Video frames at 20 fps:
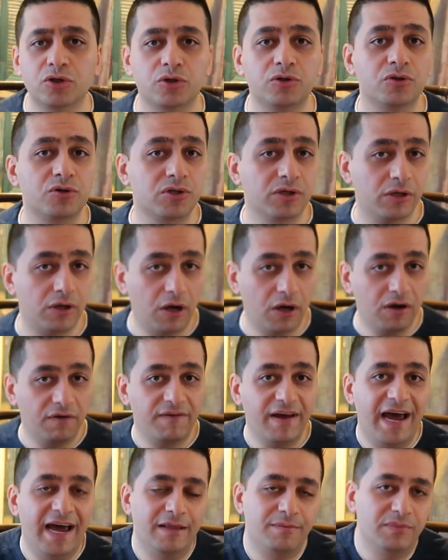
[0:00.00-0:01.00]
so there's a lot
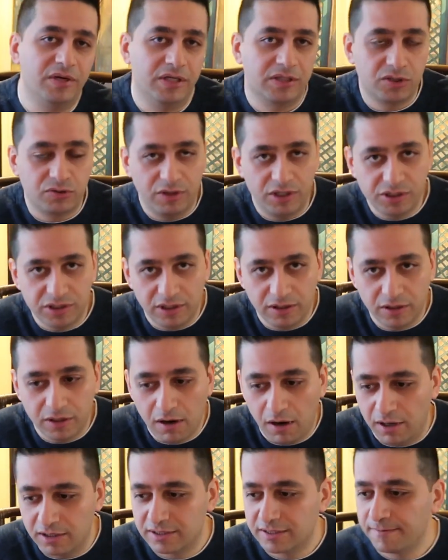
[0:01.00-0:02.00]
of administration
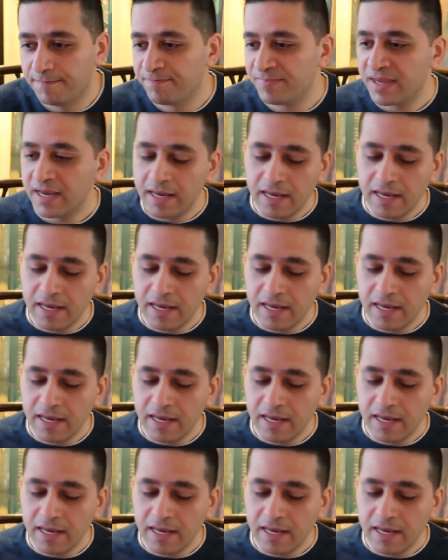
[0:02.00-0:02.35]
cost.